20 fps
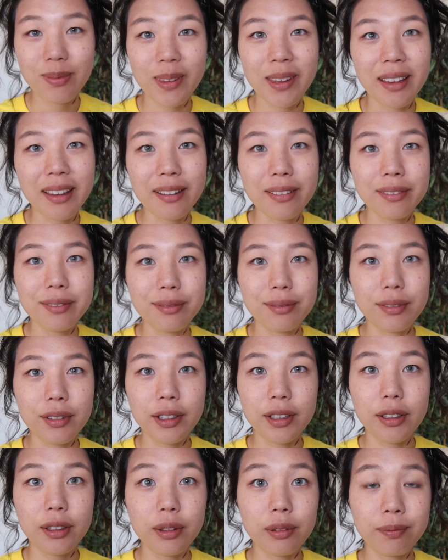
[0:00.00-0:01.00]
Okay,
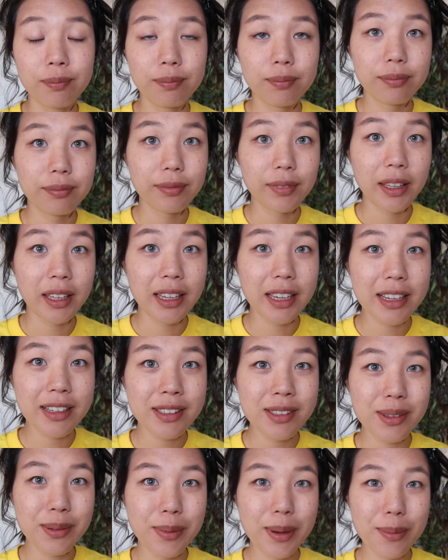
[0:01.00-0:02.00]
well, I
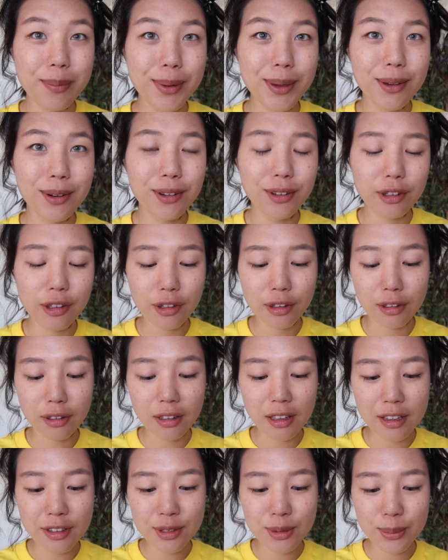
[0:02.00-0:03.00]
guess maybe it'll look
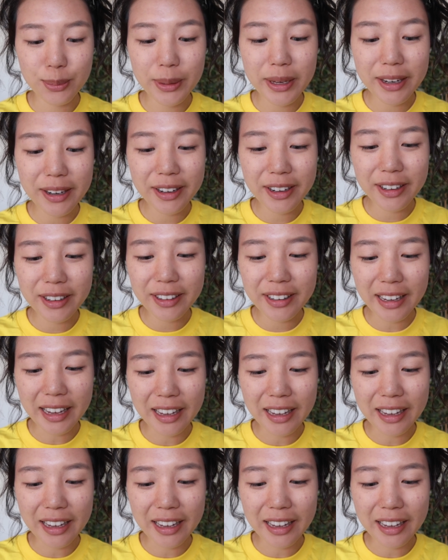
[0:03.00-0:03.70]
less weird